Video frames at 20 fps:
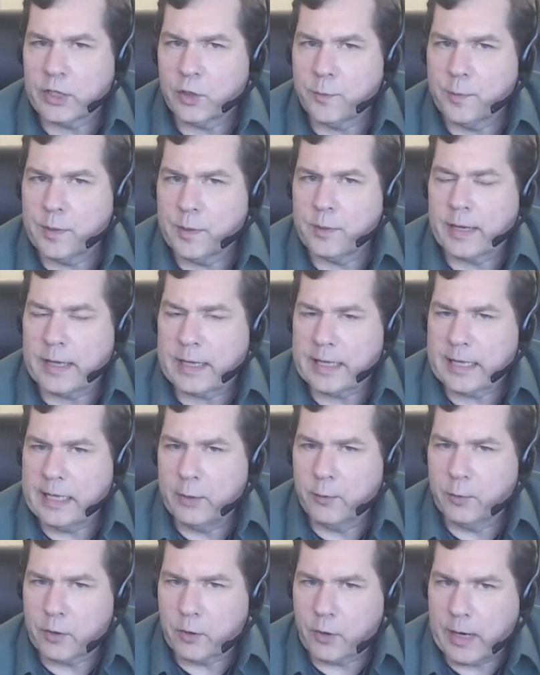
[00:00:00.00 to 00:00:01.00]
You bid by
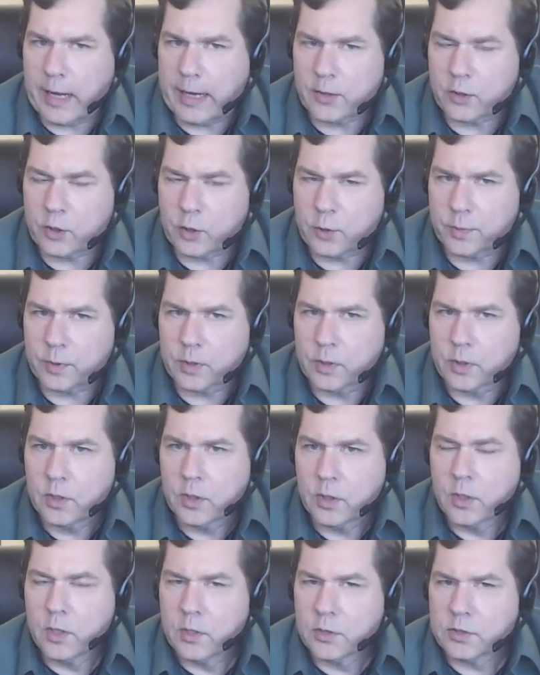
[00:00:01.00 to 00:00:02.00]
keyword or ad group.
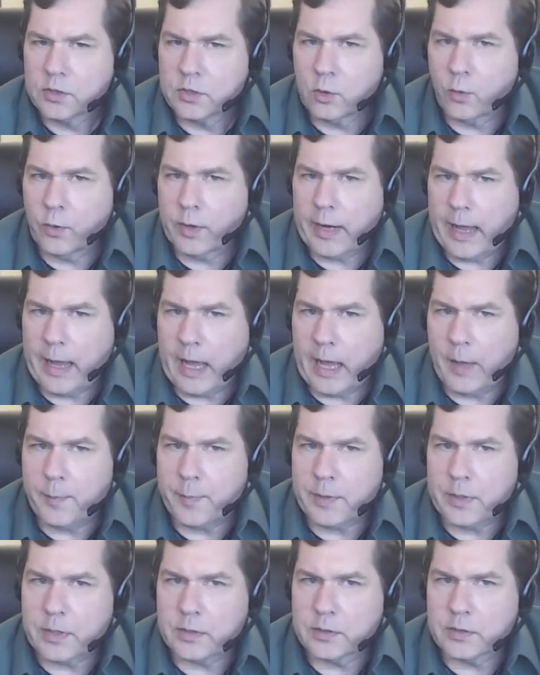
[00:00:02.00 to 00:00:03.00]
So what
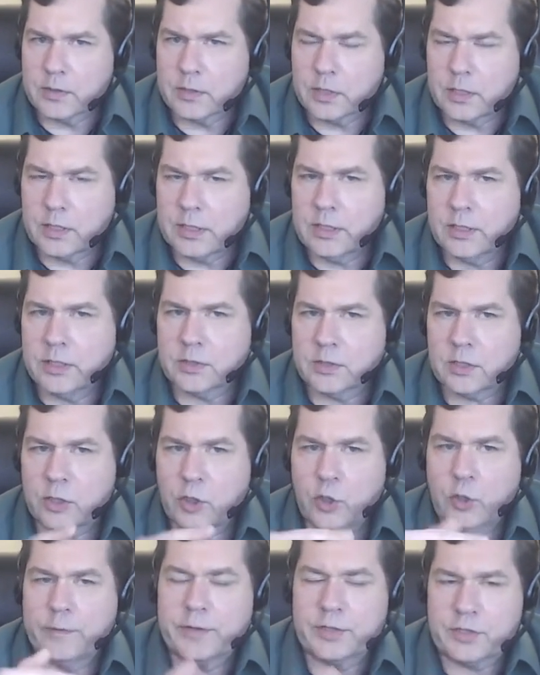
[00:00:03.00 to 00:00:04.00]
happens is
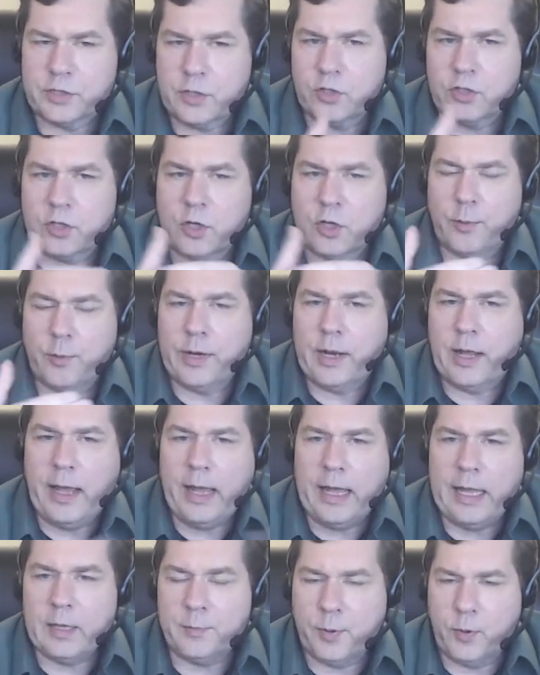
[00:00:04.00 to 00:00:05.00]
you have a search term in
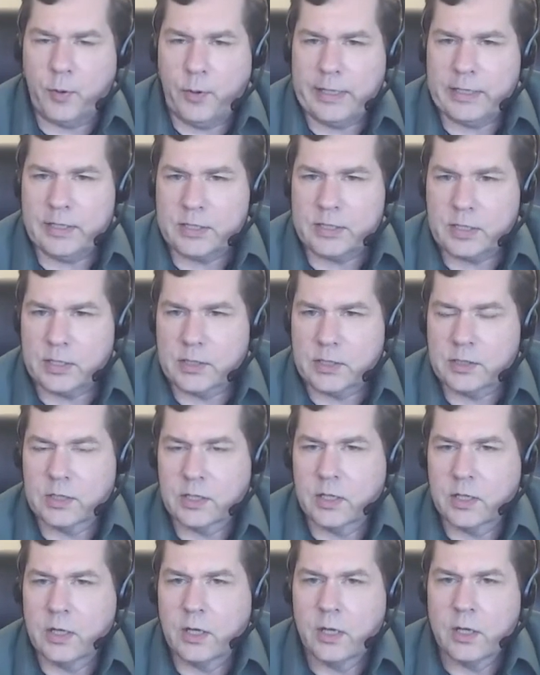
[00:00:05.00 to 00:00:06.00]
8
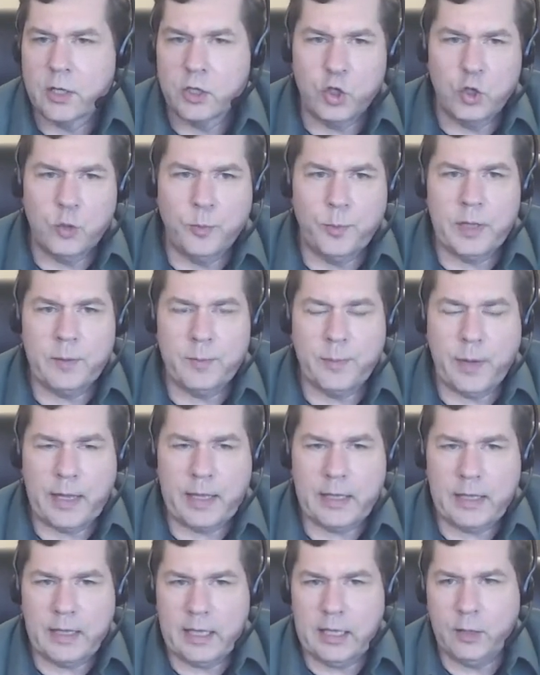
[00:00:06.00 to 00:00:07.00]
places, you bid by
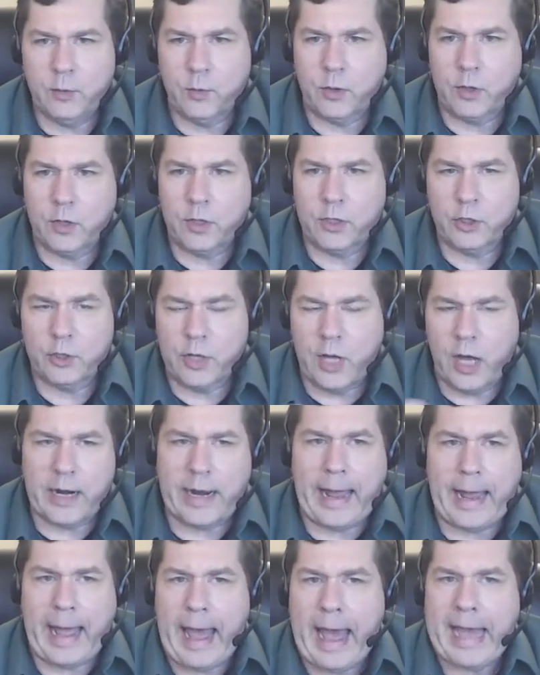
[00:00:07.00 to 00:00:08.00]
keyword, you're
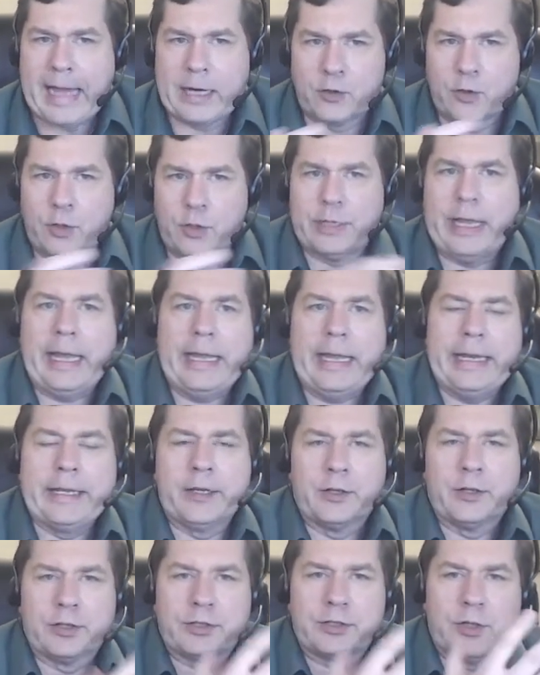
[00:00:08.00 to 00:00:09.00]
not aggregating
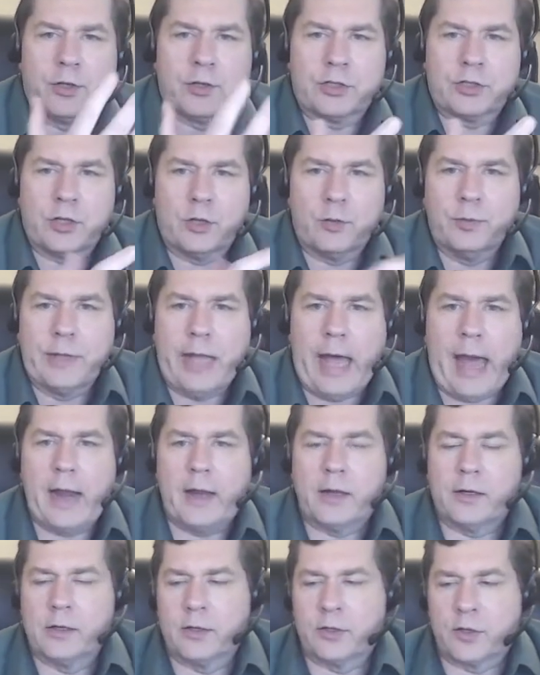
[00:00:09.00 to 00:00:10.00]
your search term
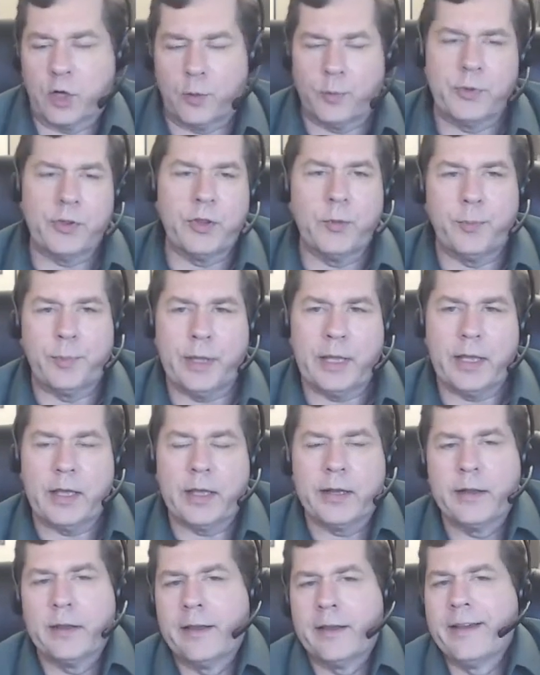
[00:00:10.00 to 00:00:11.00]
data to determine the
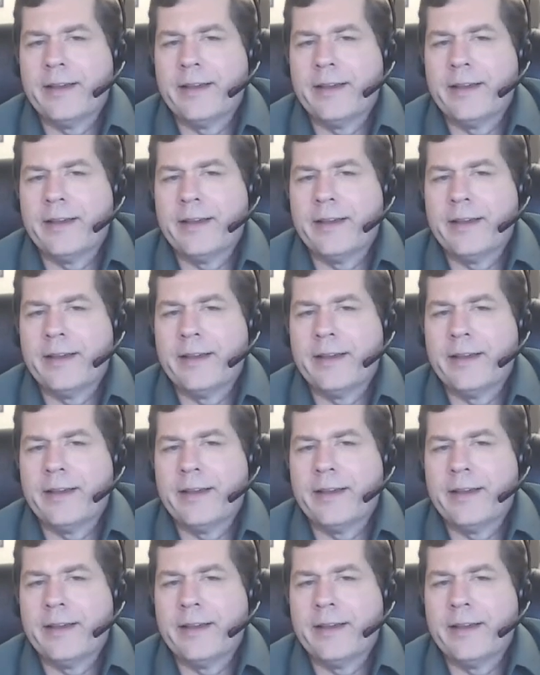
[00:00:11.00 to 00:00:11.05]
bid.